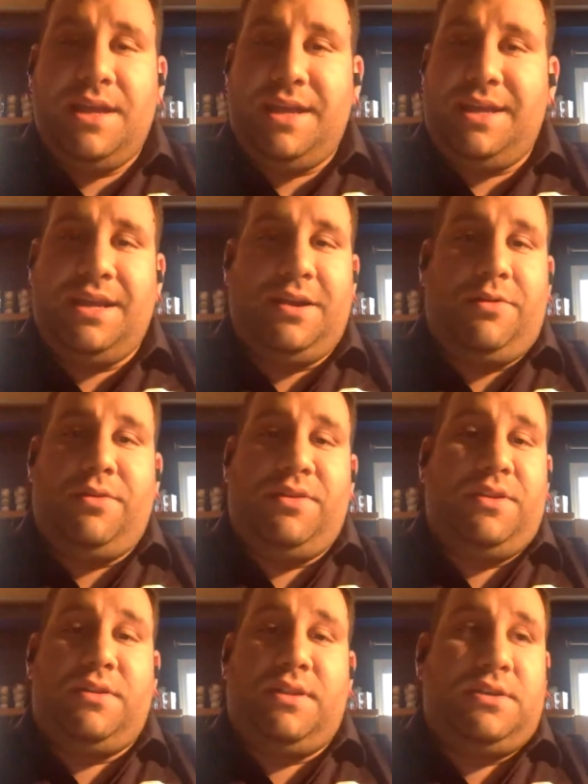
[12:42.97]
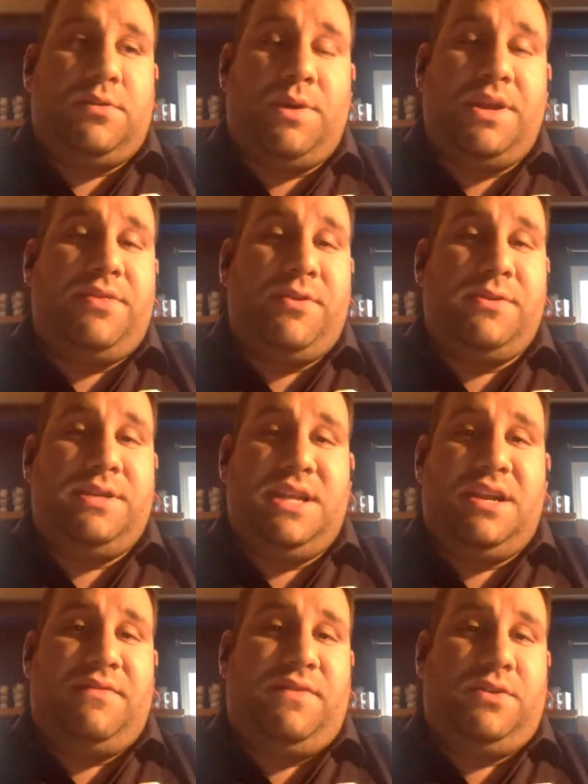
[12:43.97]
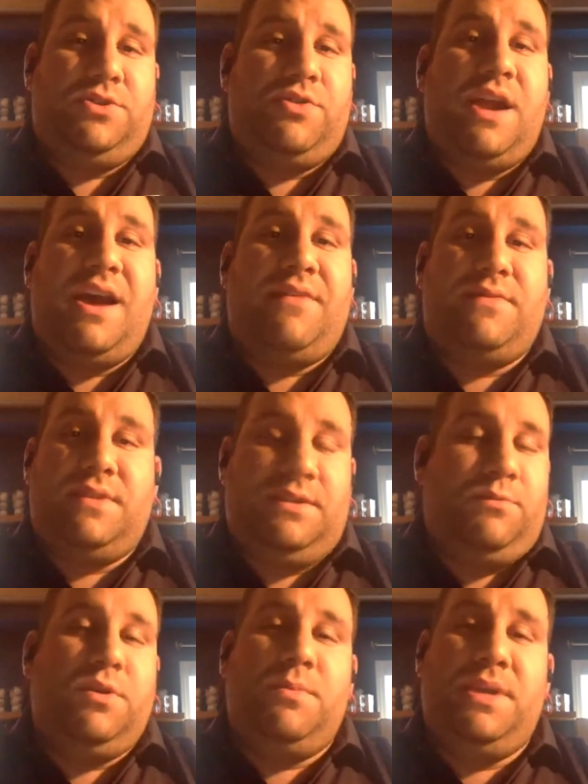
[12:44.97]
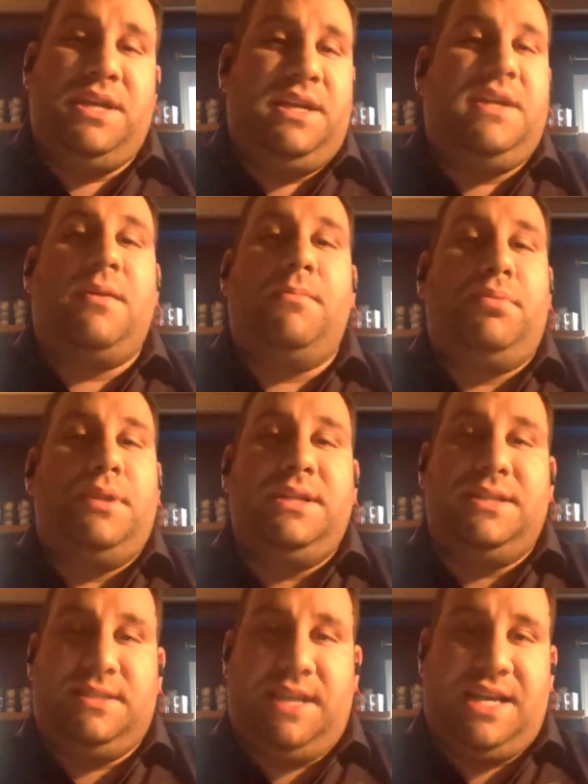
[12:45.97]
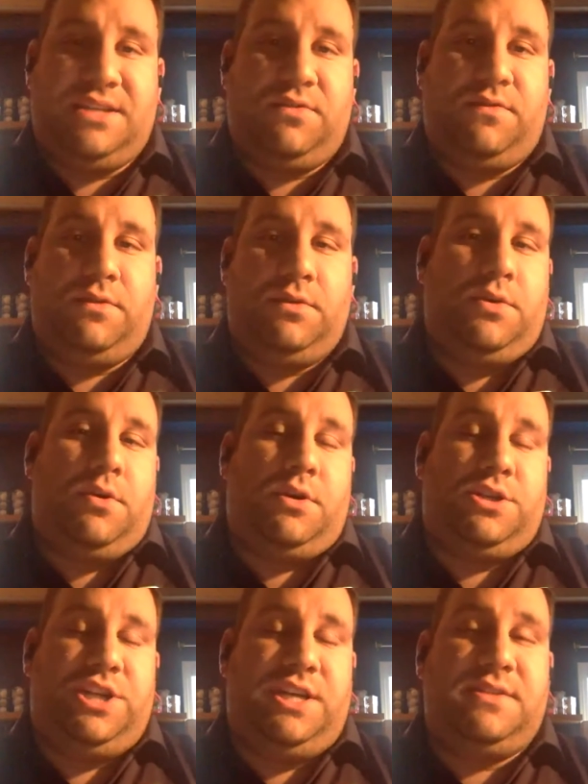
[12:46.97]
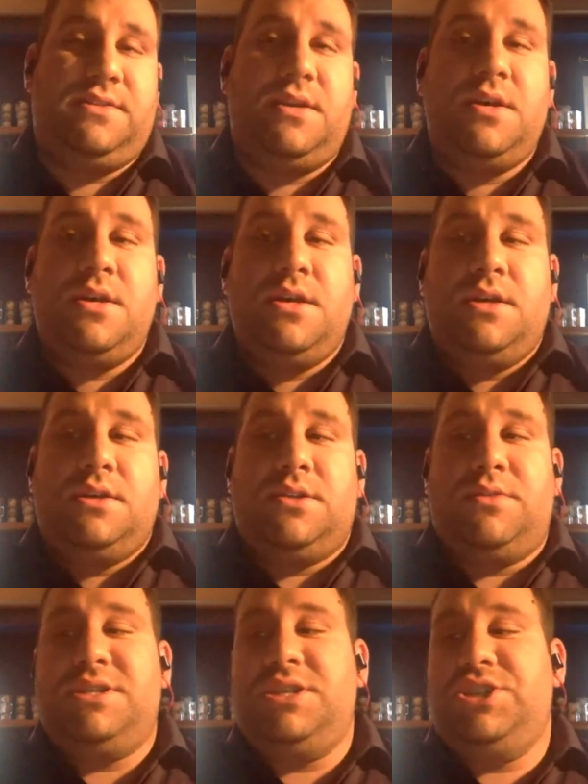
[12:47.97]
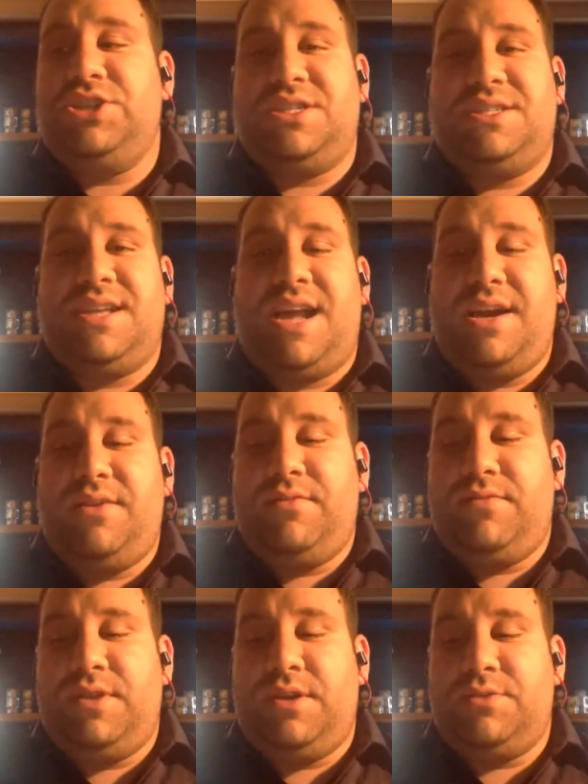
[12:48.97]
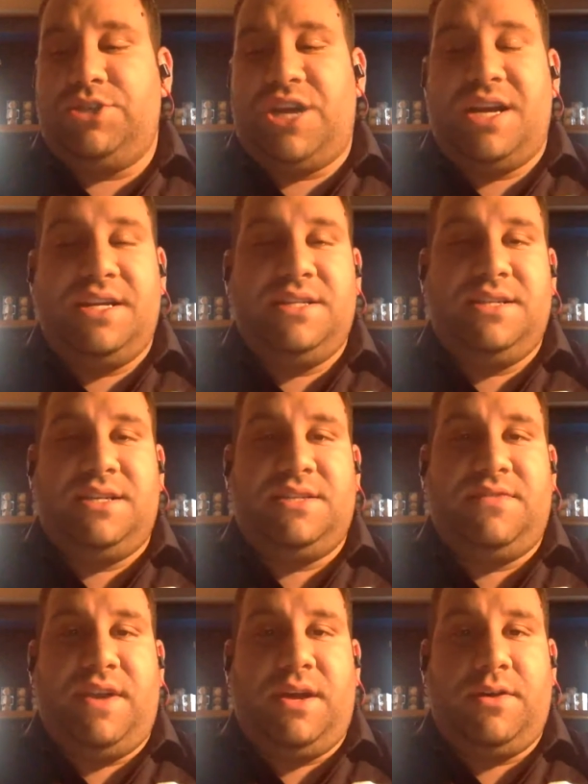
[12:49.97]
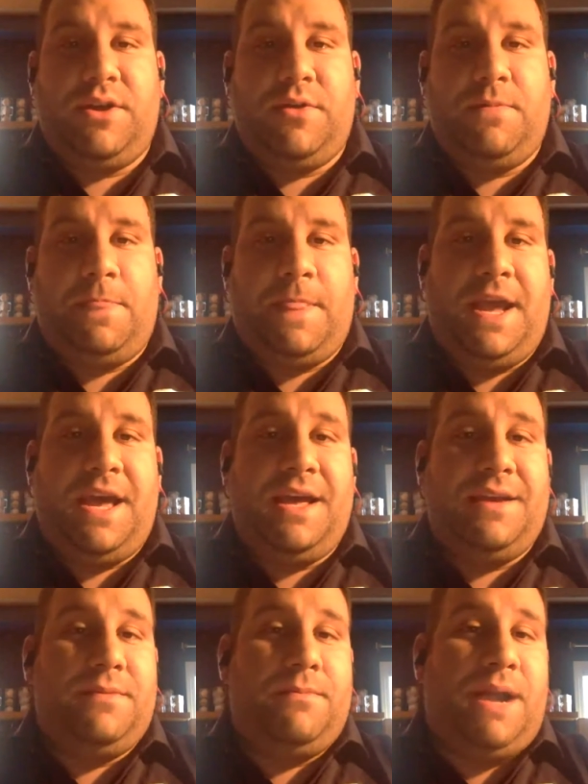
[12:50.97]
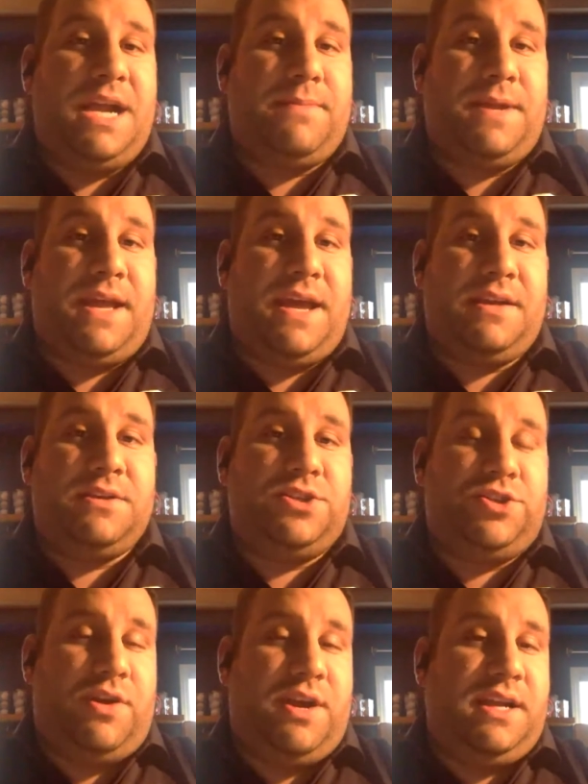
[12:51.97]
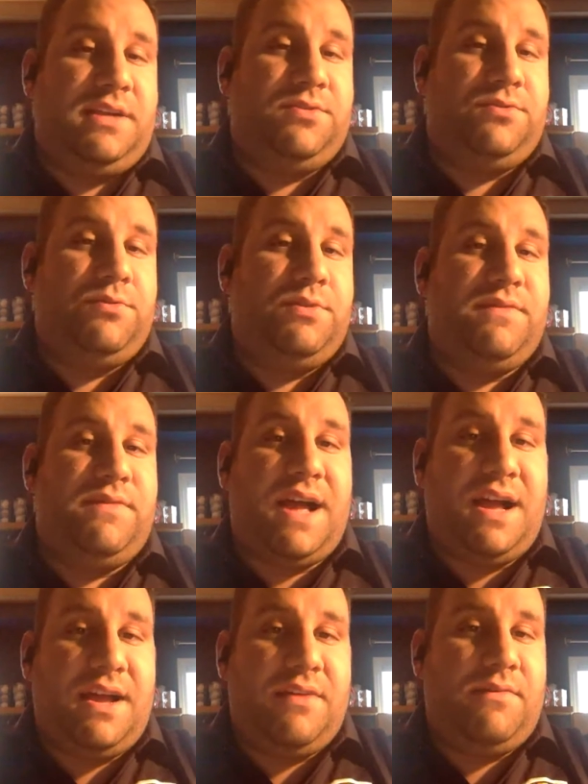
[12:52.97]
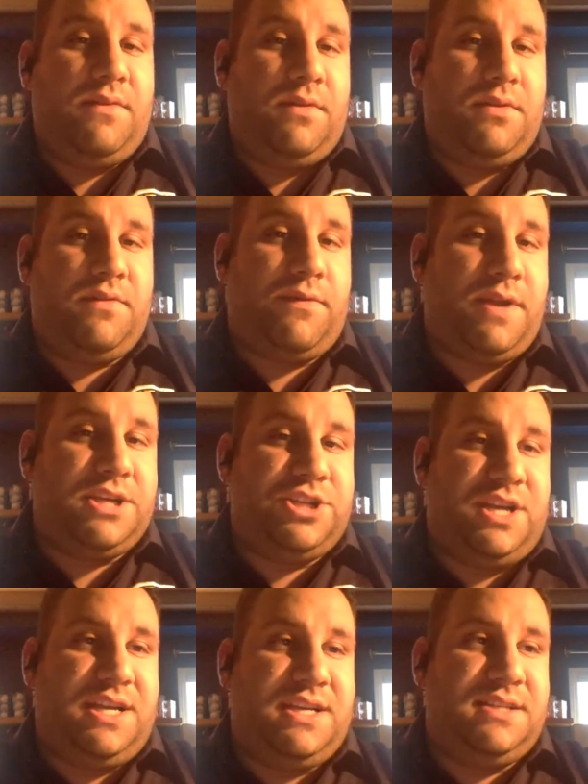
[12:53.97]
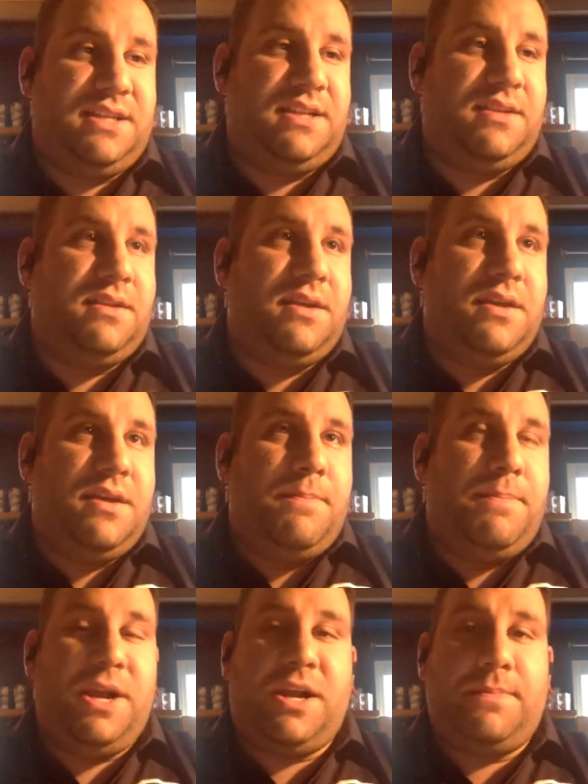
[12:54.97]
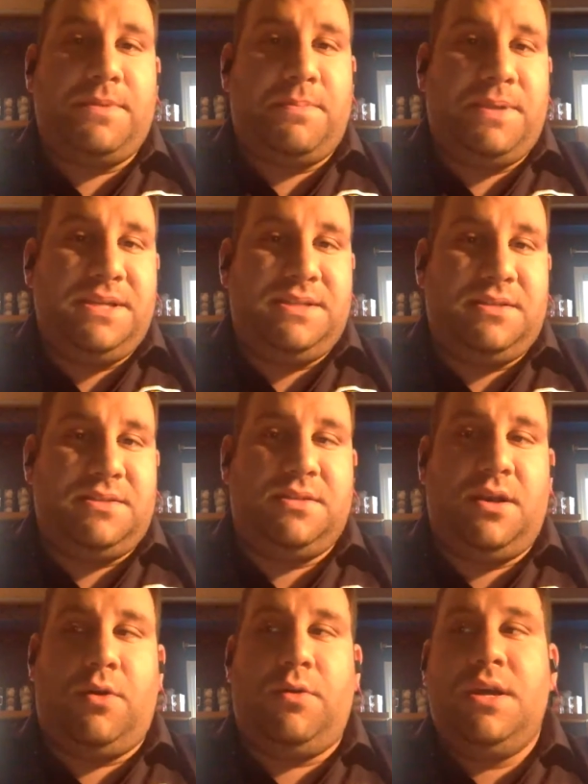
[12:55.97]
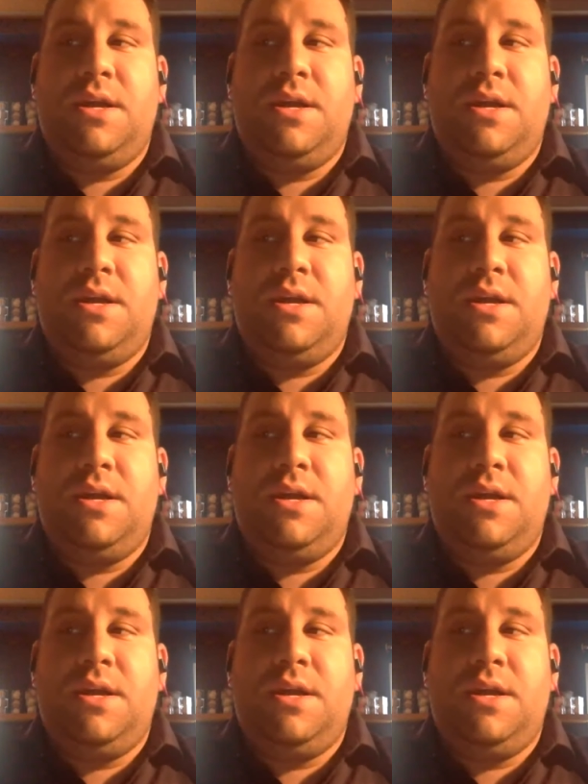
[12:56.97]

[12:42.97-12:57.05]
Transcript: the 2013 NFL draft would be a complete disaster for the New York Jets. So this is just a sign of, John Idzik's failure, and Mike Maccagnan's trying to revive the franchise and pick up the pieces. So